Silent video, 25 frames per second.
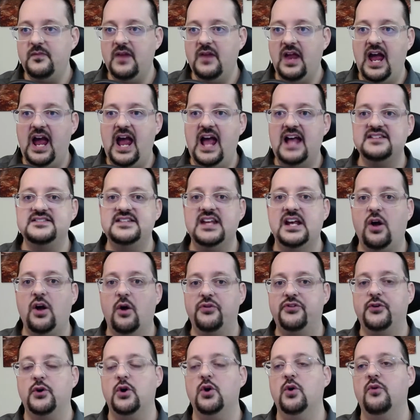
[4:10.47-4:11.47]
as they go
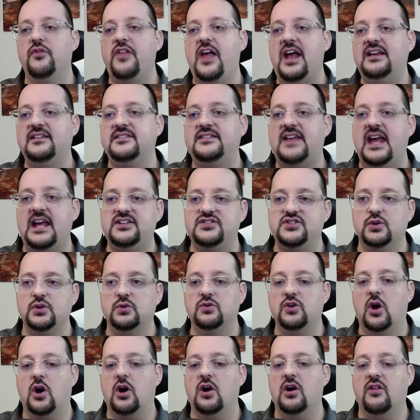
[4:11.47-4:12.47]
through, they do
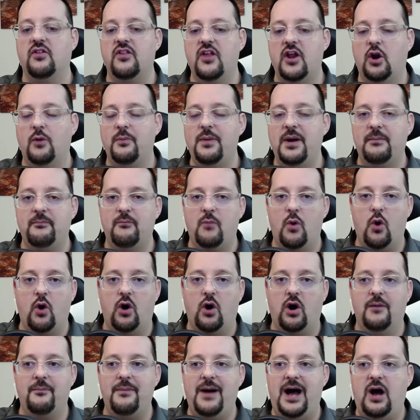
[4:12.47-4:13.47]
learn a little bit
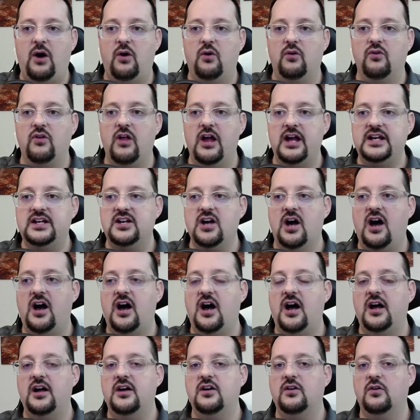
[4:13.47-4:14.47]
more about like
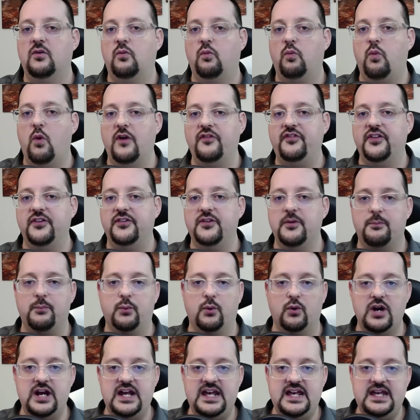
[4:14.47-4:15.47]
what the
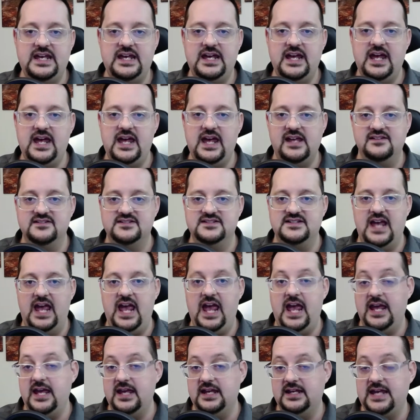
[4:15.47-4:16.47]
debris is
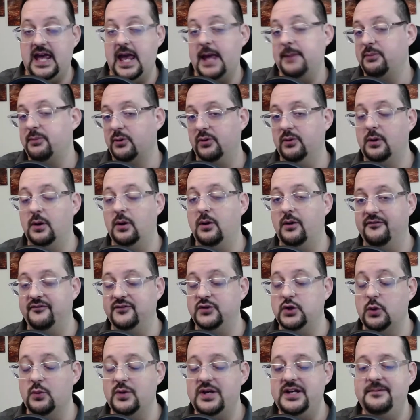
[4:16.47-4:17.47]
capable of
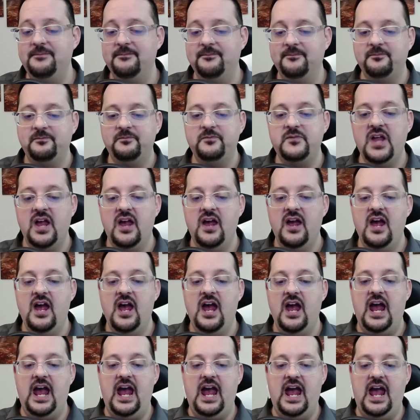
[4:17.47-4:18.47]
doing,
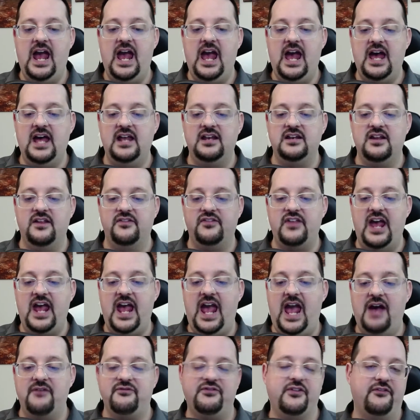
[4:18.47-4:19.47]
and they
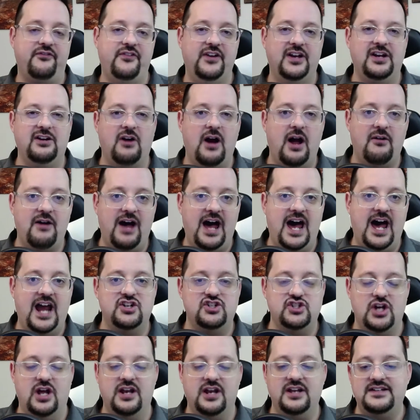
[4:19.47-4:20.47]
have to figure out how to
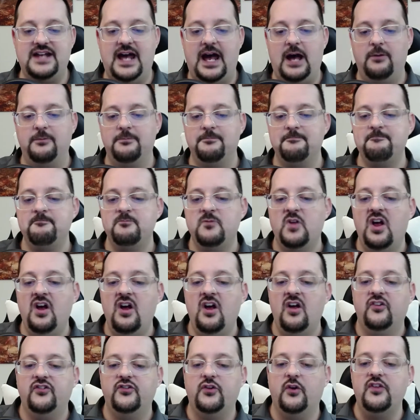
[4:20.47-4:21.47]
shut it down.
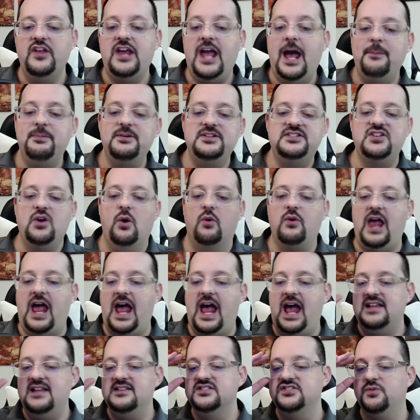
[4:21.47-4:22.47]
So the episode
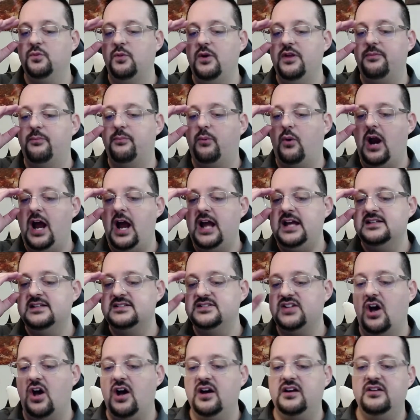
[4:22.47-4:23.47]
ends with Bryan
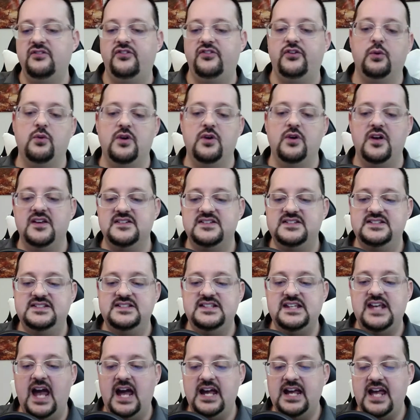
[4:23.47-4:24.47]
talking to his
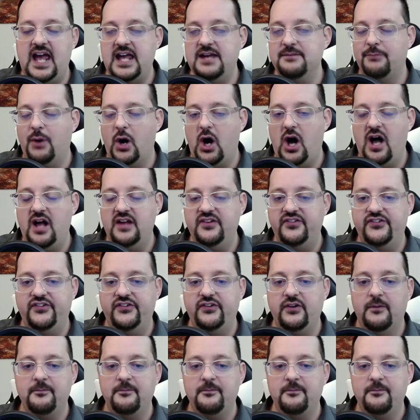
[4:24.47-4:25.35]
CIA boss.